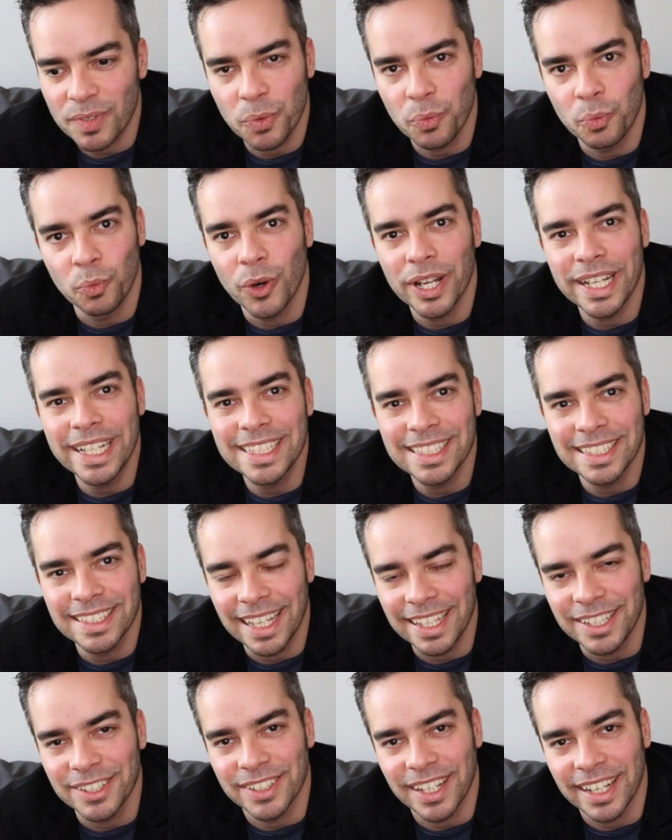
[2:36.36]
What is it
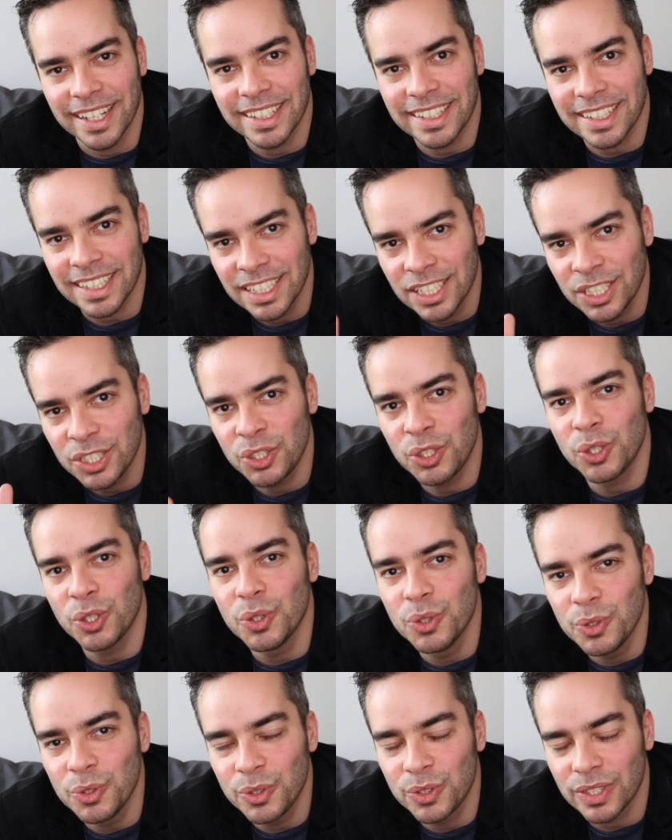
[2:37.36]
that you like?
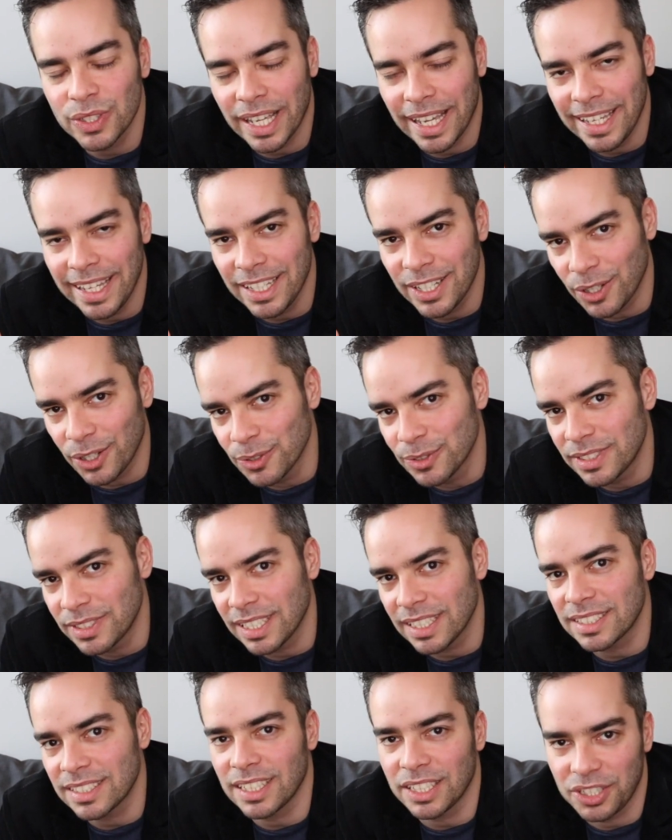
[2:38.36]
Choose a
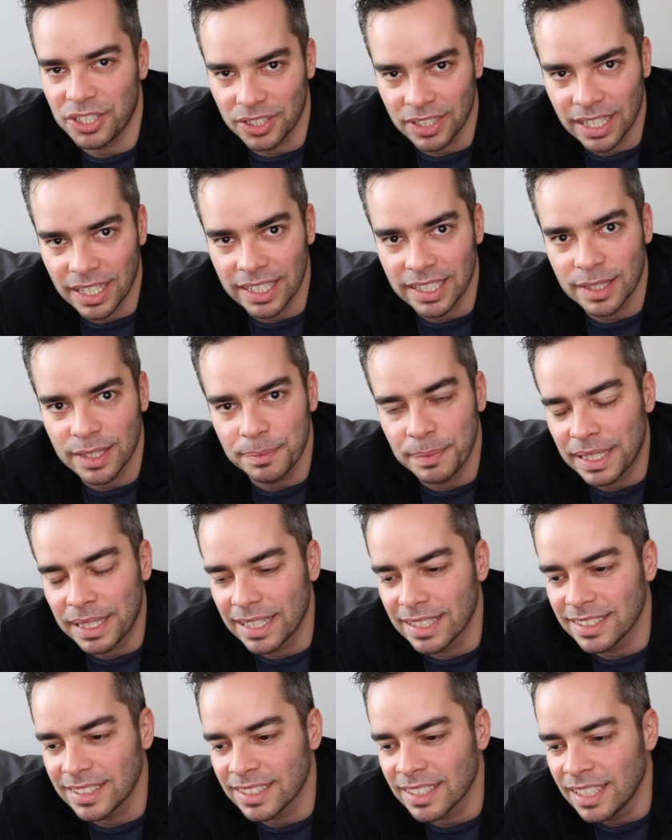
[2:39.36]
context that you like,
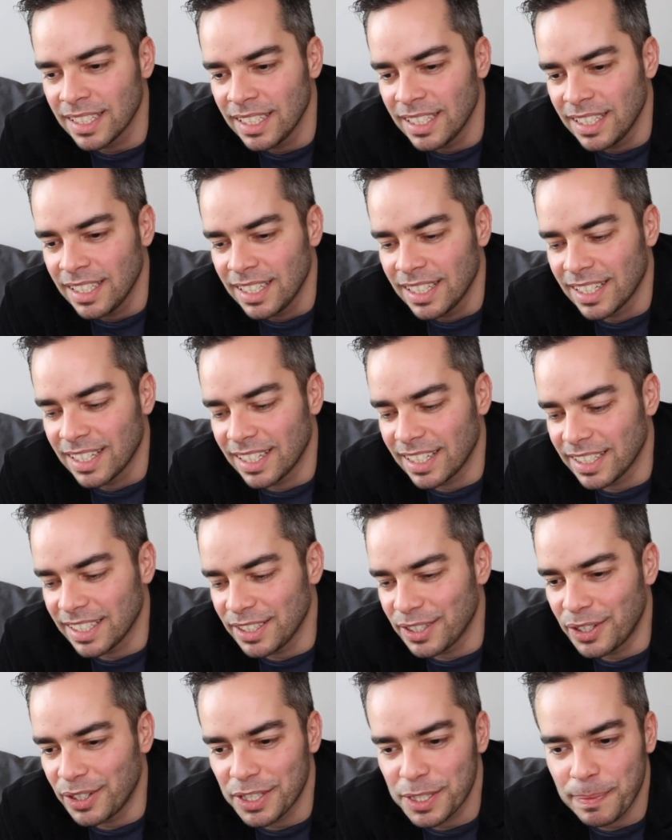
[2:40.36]
because uh,
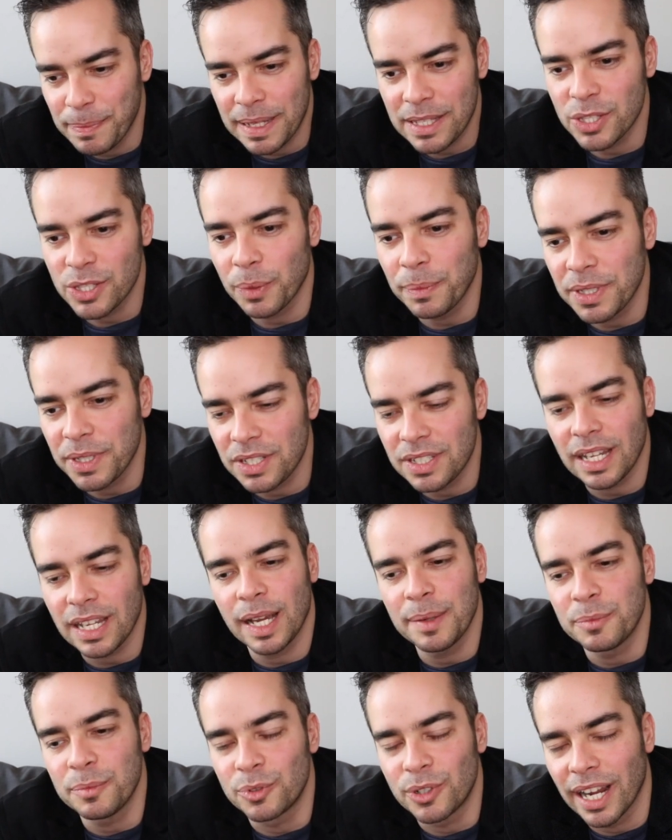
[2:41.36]
you're going to spend so much
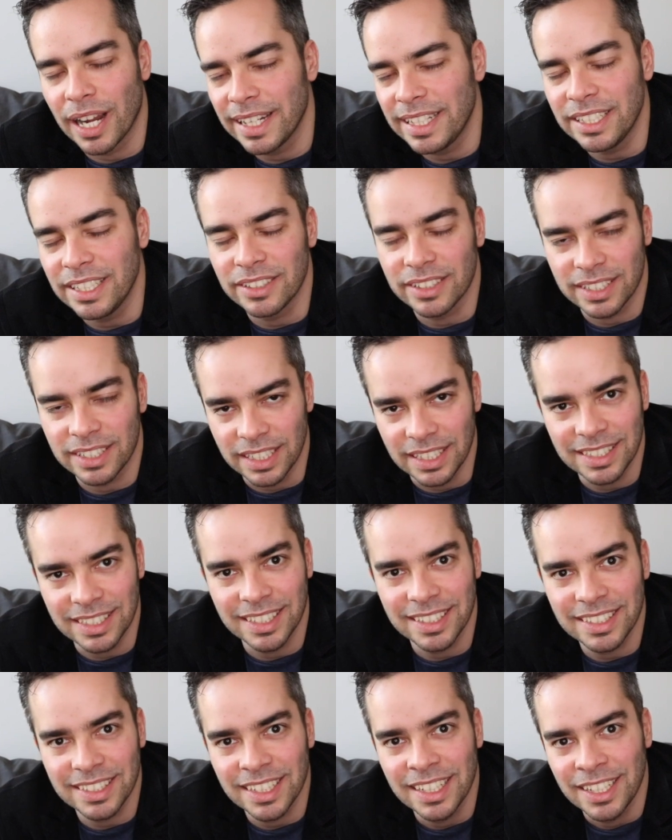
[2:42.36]
time writing your
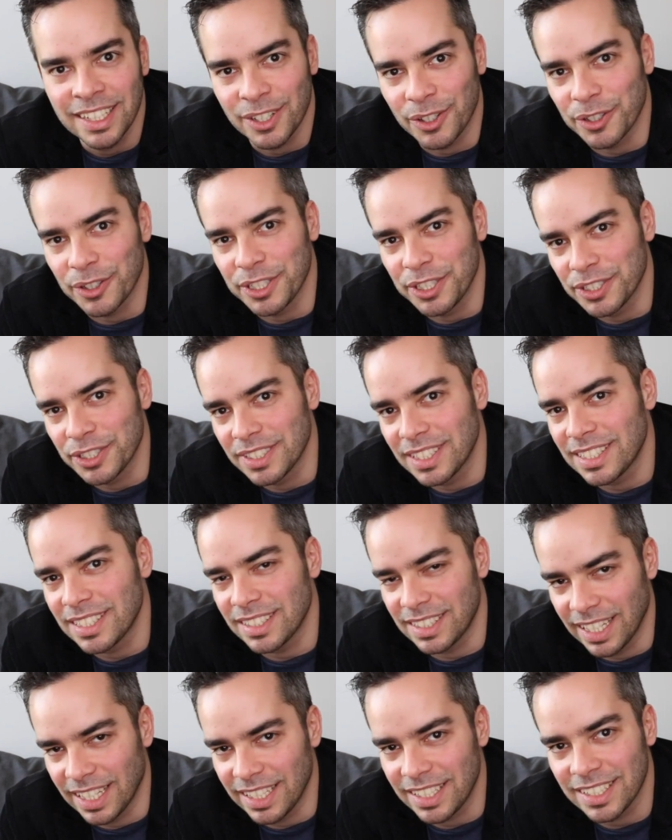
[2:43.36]
thesis or your
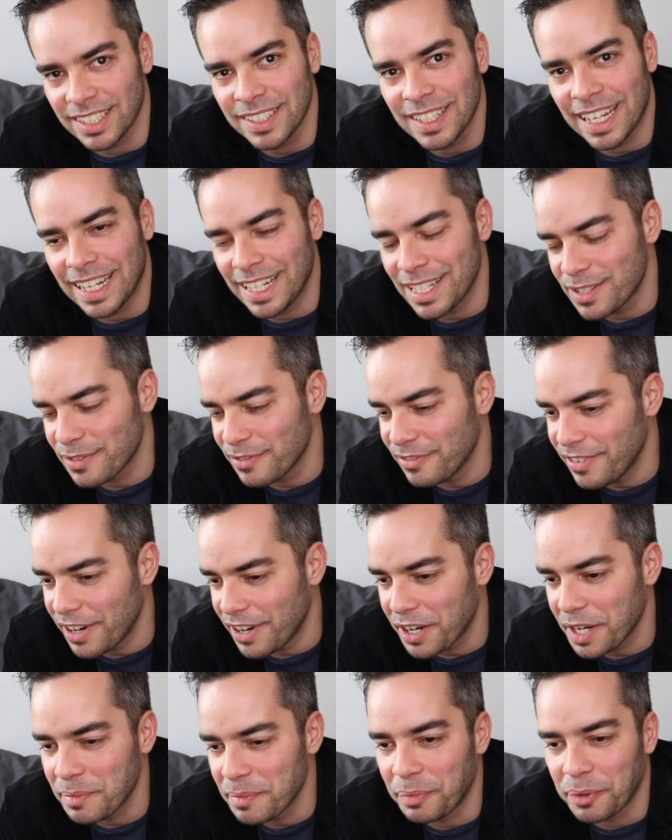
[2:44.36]
dissertation, and it's
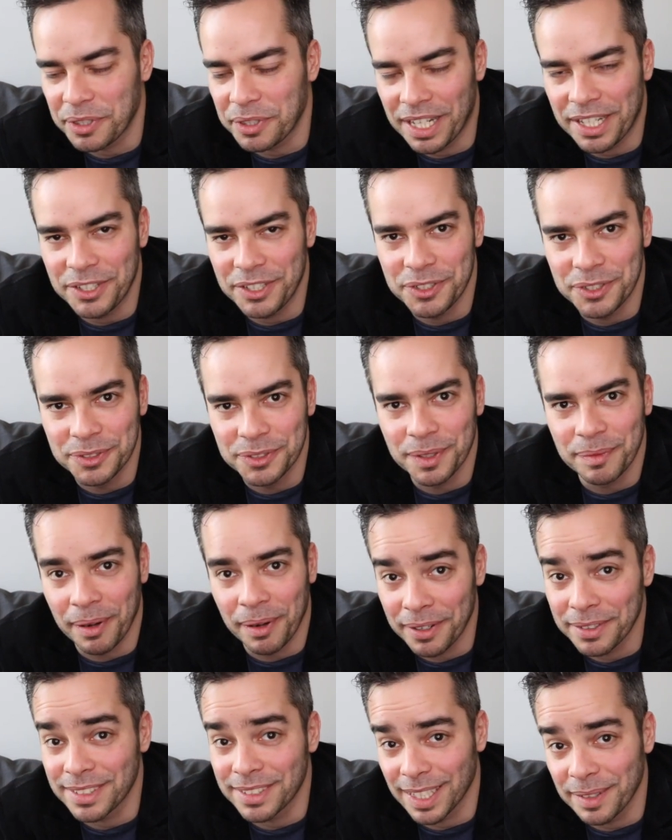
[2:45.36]
very important that you do
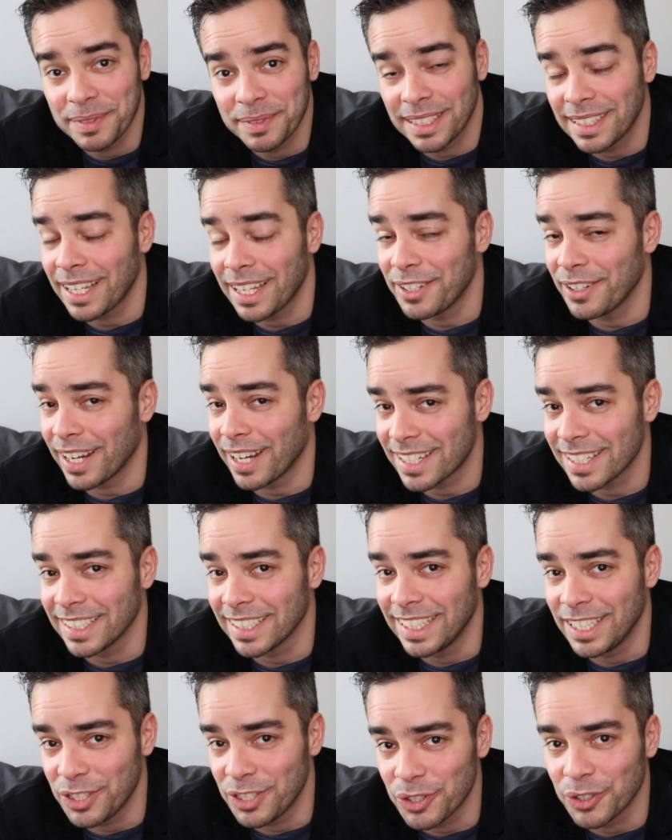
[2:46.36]
about something that you
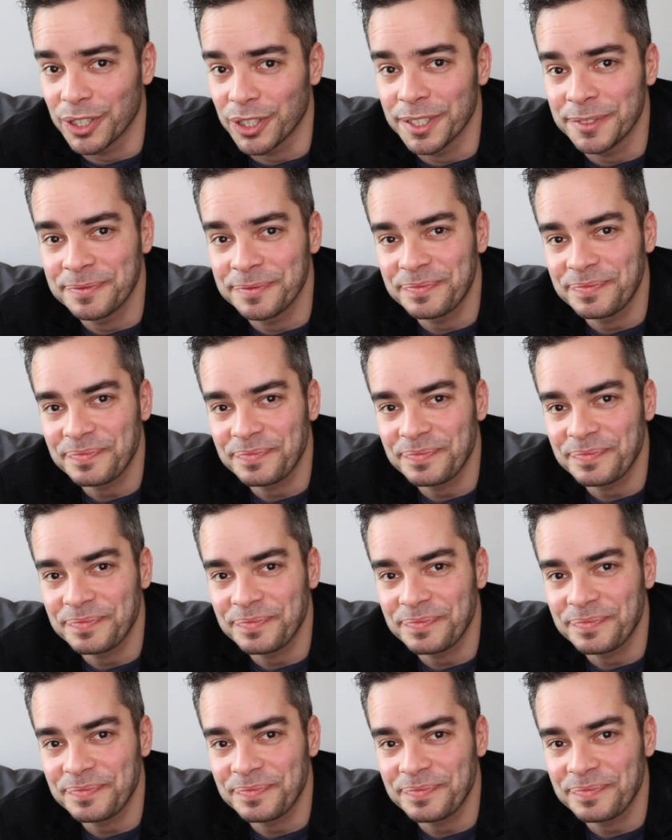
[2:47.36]
actually enjoy.